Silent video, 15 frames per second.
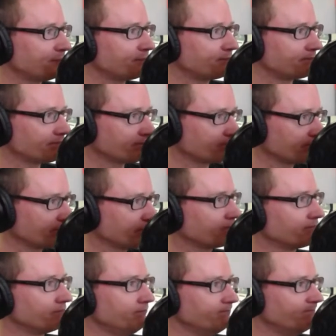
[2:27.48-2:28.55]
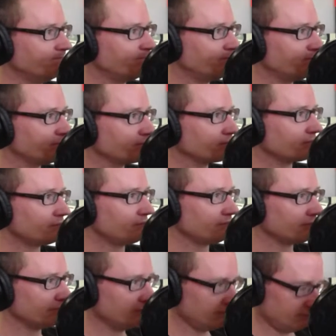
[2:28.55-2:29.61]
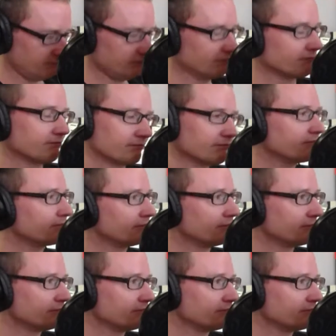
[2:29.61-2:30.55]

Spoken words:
Cool. So that means coming into the